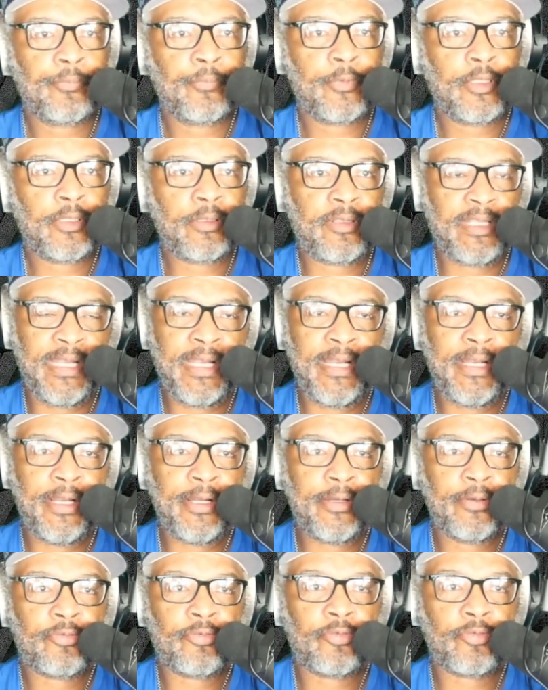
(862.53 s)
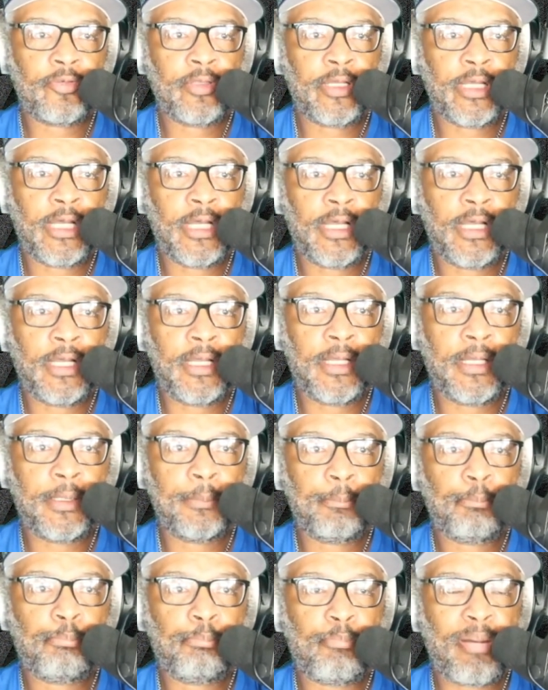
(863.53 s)
There's
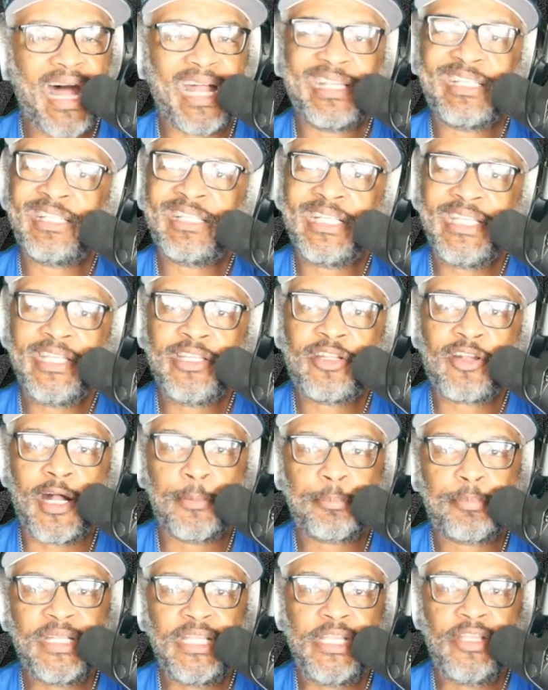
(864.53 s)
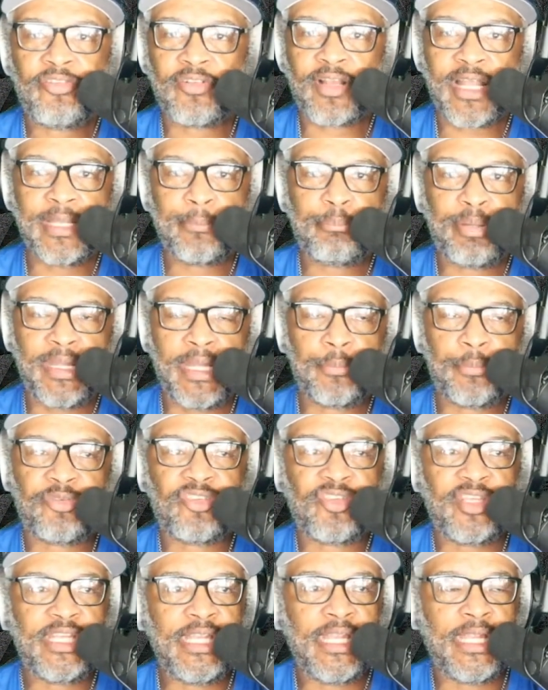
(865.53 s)
bottling companies like
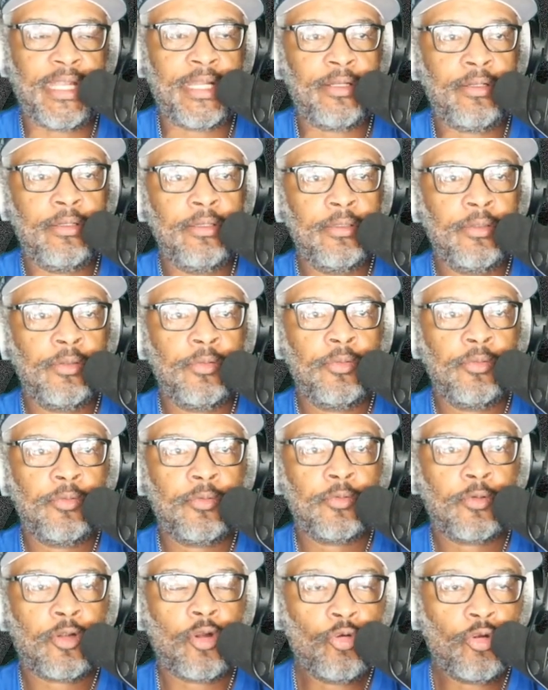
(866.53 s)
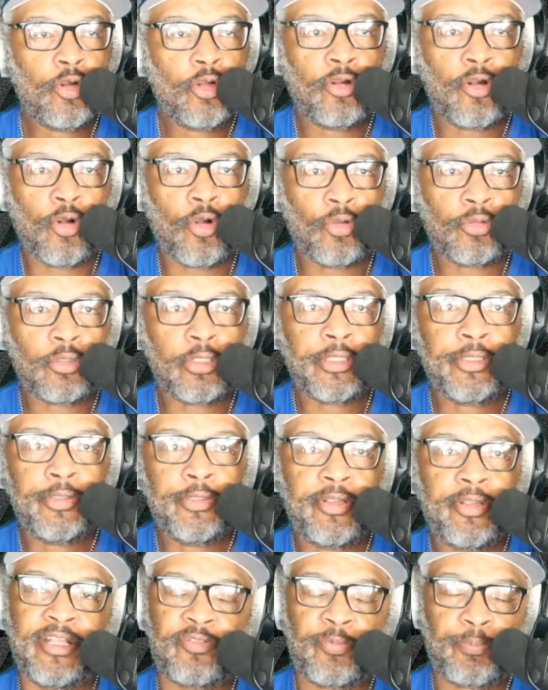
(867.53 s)
Pepsi and Coca-Cola
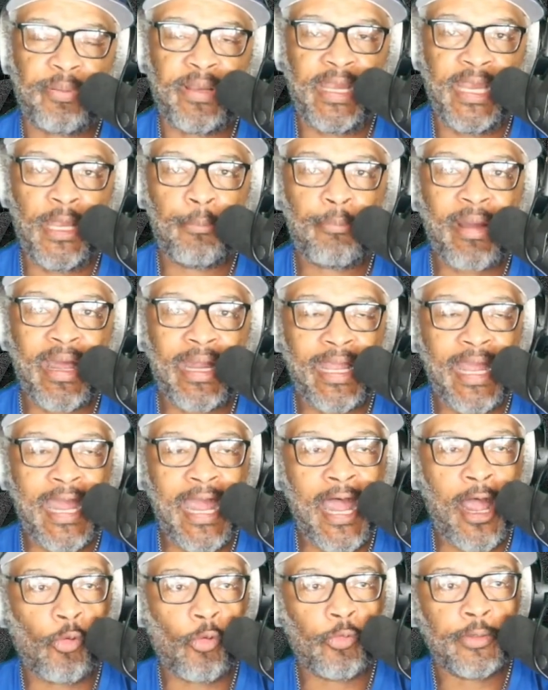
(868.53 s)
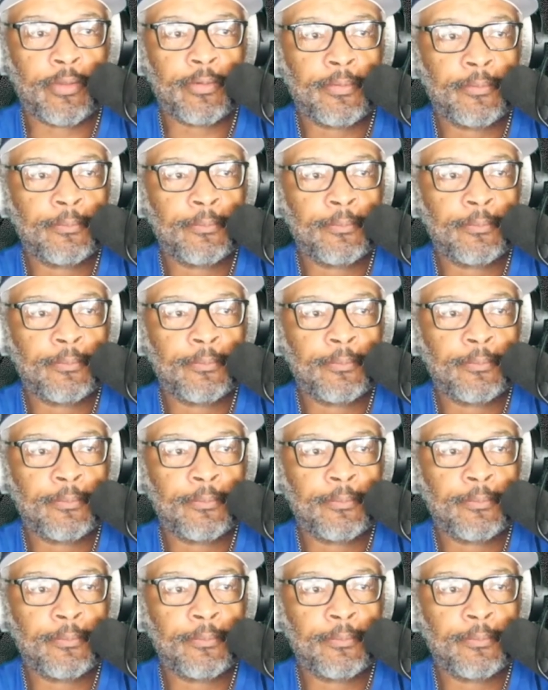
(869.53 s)
that's paying by the hour.